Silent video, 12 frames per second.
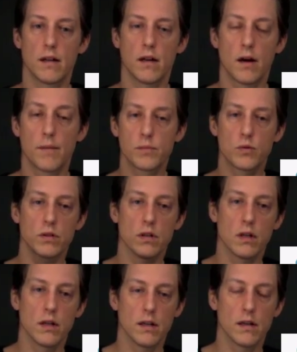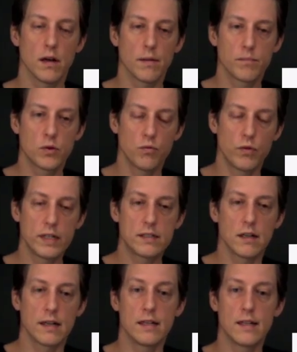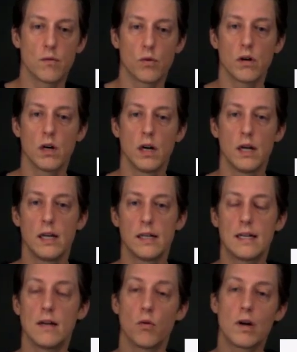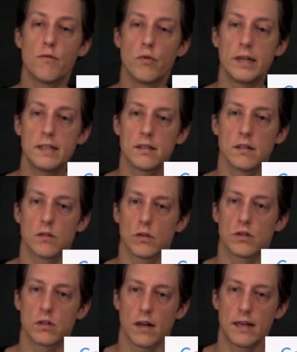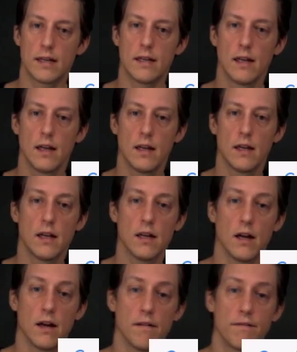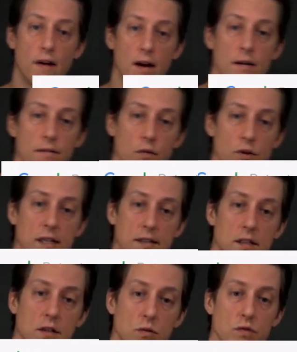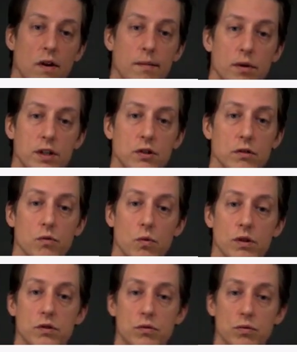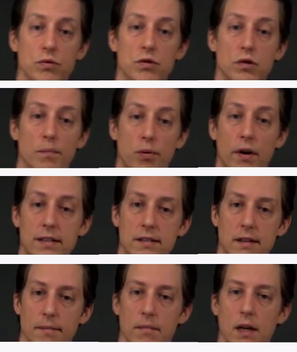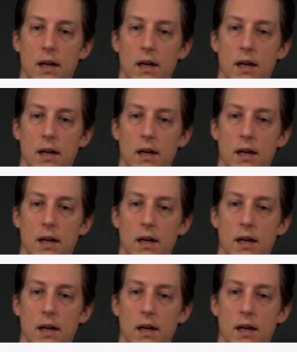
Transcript: up to recently, they were the only reason to study vortex-induced vibrations was to suppress them.